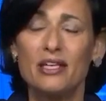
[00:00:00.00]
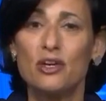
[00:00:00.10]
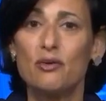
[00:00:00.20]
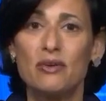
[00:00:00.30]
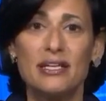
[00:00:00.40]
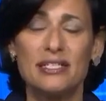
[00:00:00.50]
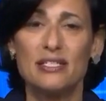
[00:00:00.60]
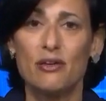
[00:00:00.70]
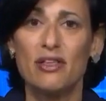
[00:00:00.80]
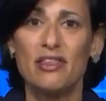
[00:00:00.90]
don't
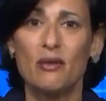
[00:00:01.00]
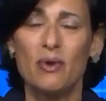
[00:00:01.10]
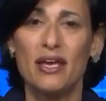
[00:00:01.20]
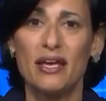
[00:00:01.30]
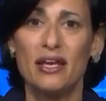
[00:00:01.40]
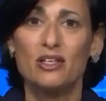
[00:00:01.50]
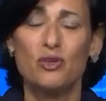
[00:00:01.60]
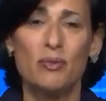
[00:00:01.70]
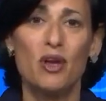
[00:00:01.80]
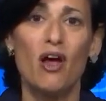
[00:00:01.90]
necessarily think we can
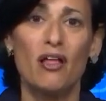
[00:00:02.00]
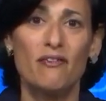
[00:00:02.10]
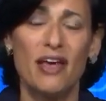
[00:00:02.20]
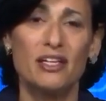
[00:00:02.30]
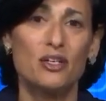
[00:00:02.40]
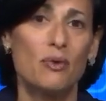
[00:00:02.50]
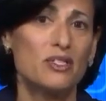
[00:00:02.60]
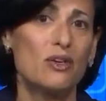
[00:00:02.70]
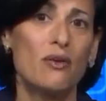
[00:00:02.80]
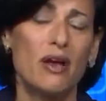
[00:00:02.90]
attribute all of that to what's
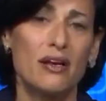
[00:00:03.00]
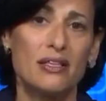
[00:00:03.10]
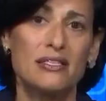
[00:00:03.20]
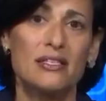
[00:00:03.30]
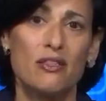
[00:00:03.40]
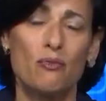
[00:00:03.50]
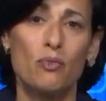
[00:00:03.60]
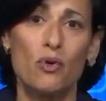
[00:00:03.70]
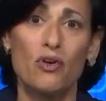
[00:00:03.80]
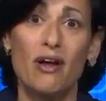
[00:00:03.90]
going on at the southern
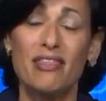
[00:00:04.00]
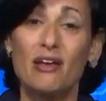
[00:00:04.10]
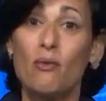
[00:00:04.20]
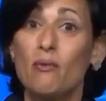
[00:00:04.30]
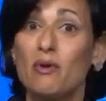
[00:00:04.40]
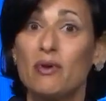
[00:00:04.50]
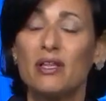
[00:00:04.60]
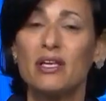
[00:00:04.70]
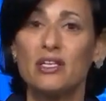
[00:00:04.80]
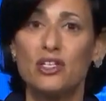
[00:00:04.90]
border. I think what we really
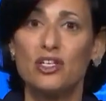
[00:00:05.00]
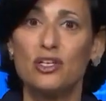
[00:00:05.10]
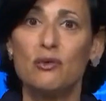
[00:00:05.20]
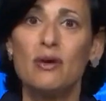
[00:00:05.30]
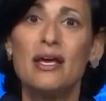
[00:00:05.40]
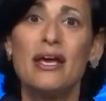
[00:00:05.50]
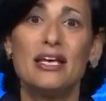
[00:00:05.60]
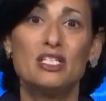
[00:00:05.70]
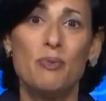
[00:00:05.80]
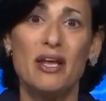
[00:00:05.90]
need to do
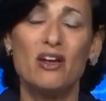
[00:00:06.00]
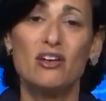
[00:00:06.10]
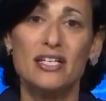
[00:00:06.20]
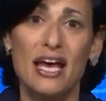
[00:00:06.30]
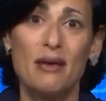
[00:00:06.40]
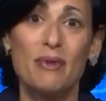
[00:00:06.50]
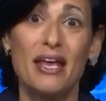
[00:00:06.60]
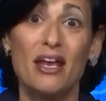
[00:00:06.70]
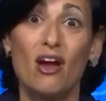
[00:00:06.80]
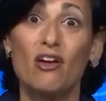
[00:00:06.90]
is spend our time
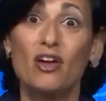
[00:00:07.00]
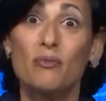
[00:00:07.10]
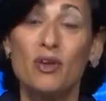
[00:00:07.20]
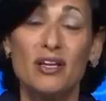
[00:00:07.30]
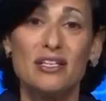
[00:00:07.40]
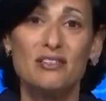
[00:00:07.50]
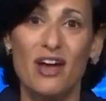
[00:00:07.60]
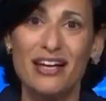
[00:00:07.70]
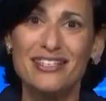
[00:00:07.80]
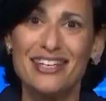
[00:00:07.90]
getting our communities
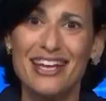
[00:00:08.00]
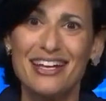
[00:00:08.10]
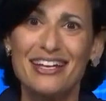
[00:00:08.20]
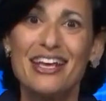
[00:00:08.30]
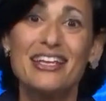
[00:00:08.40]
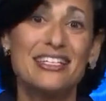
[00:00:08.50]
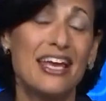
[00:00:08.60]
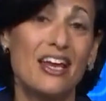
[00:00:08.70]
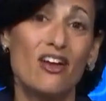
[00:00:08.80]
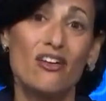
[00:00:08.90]
vaccinated, to
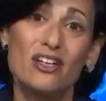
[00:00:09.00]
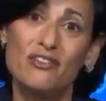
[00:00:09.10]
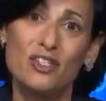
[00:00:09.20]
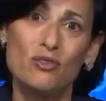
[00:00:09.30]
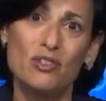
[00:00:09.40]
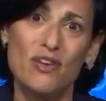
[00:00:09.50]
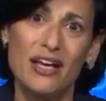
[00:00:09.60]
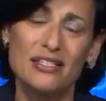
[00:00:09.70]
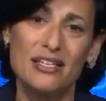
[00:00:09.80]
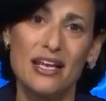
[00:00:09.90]
getting our individuals
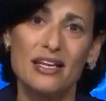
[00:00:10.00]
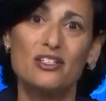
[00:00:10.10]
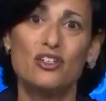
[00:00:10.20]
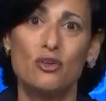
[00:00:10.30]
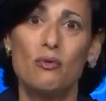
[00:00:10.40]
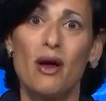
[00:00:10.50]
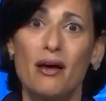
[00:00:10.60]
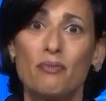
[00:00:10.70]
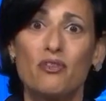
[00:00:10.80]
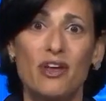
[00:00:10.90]
vaccinated, to
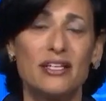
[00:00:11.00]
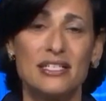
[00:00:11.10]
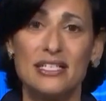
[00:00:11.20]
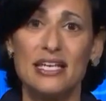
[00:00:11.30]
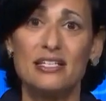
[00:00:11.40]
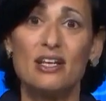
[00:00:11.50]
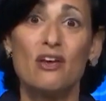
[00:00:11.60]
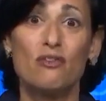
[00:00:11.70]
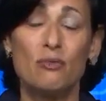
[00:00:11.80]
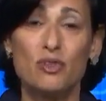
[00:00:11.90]
prevent disease
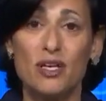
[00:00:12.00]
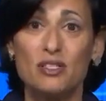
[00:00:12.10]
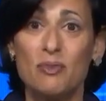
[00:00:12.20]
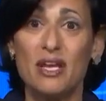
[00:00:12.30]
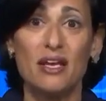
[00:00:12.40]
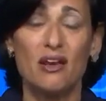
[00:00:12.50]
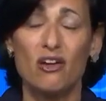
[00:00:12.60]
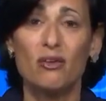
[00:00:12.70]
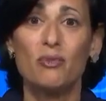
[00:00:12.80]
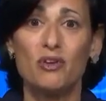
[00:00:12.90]
from transmitting in our
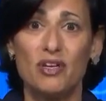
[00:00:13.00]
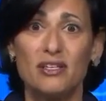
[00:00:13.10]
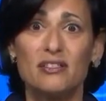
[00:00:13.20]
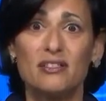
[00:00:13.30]
communities.